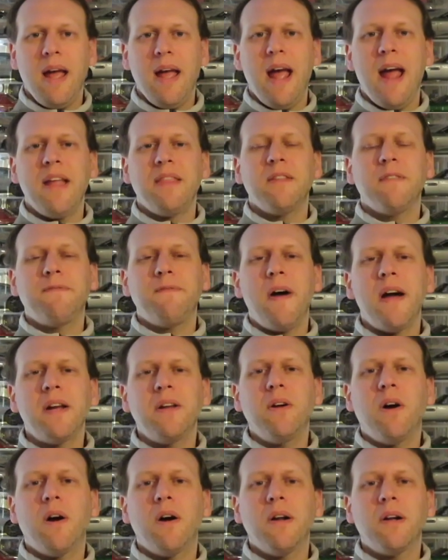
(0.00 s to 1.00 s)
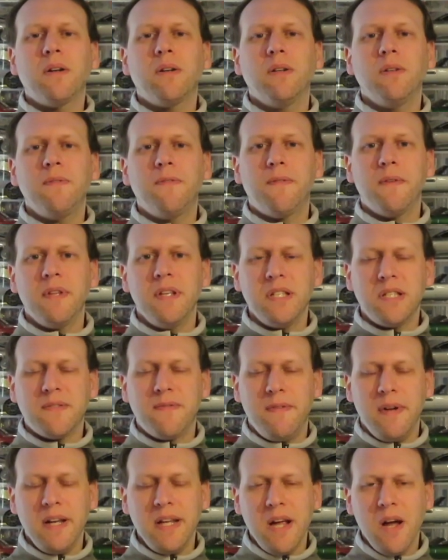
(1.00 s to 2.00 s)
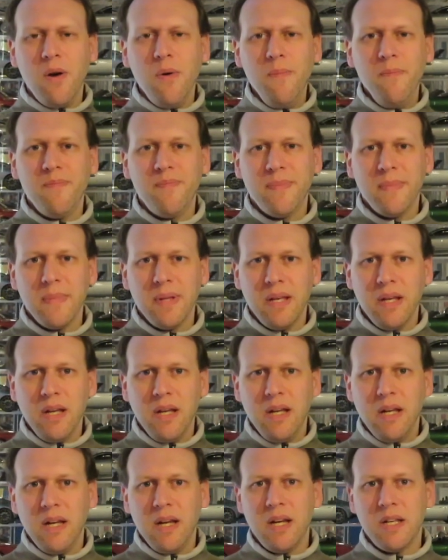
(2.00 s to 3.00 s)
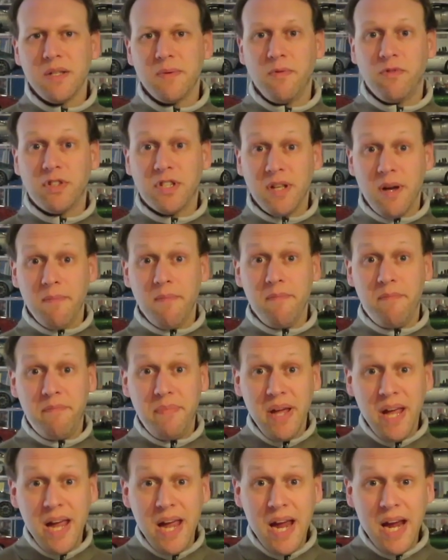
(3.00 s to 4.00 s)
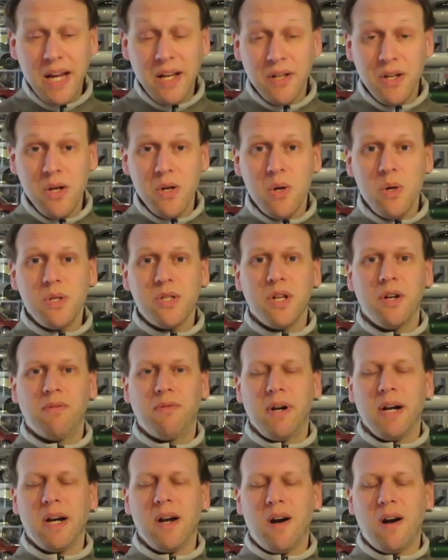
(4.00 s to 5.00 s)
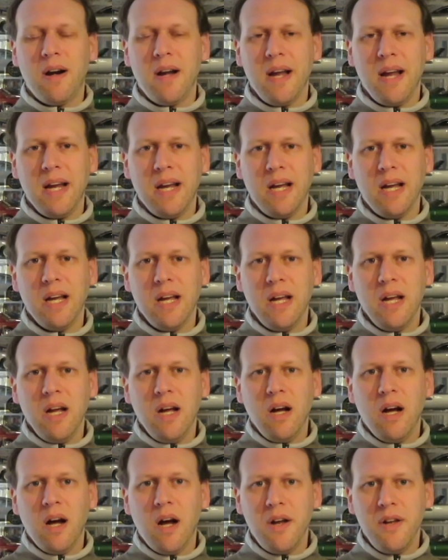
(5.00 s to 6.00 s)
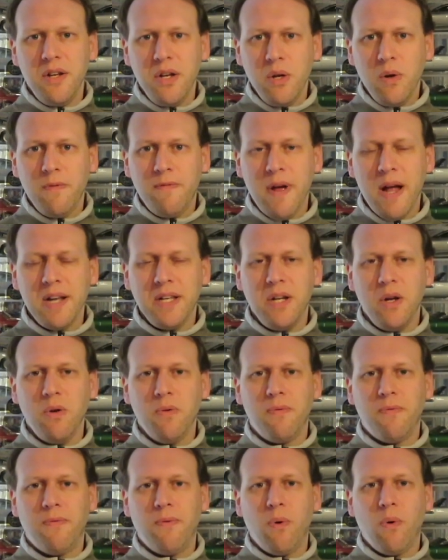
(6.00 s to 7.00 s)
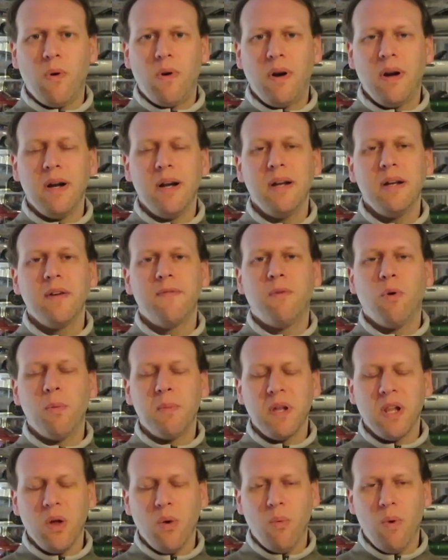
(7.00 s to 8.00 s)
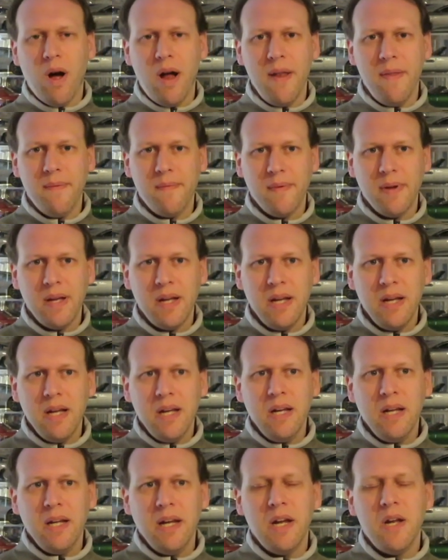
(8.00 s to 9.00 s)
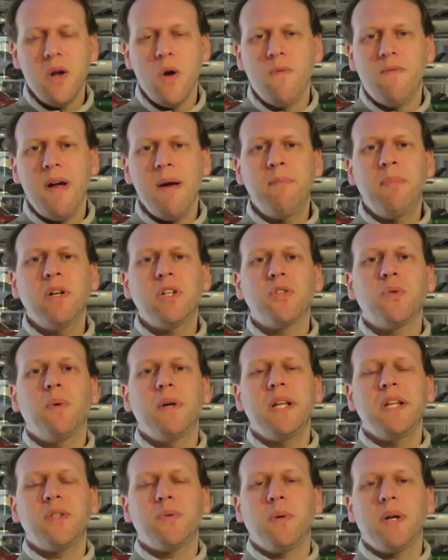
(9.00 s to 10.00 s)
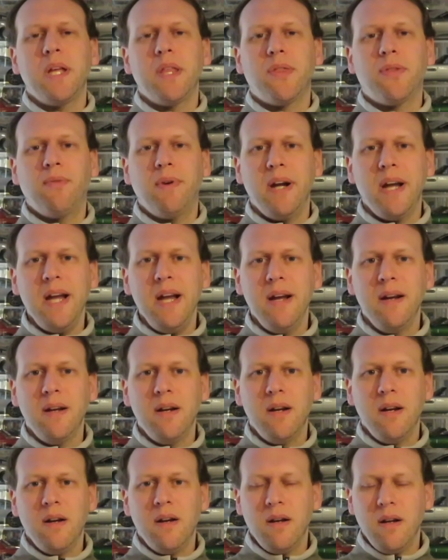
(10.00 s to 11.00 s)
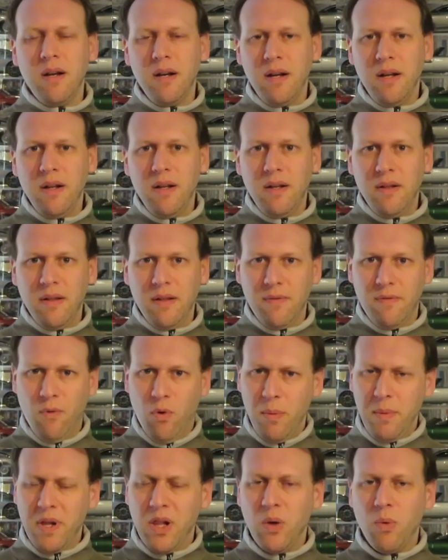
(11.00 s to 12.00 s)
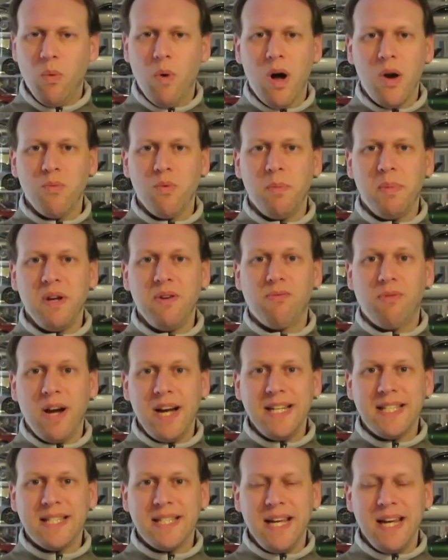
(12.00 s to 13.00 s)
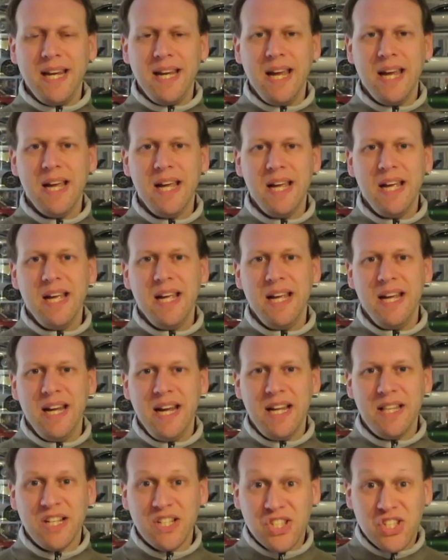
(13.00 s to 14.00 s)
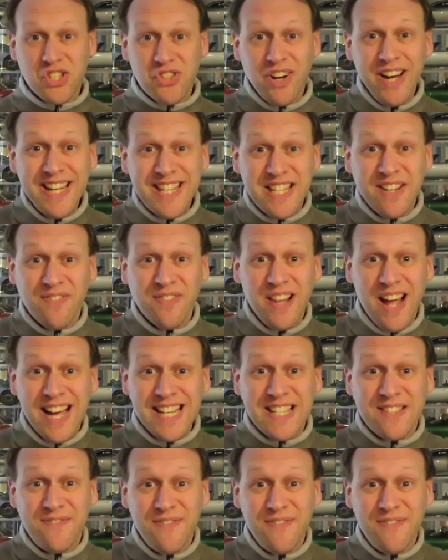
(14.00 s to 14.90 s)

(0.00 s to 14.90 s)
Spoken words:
And the final article for this video is some big news regarding a new venue for Formula One. In November 2023, Formula One will be racing in the streets of Las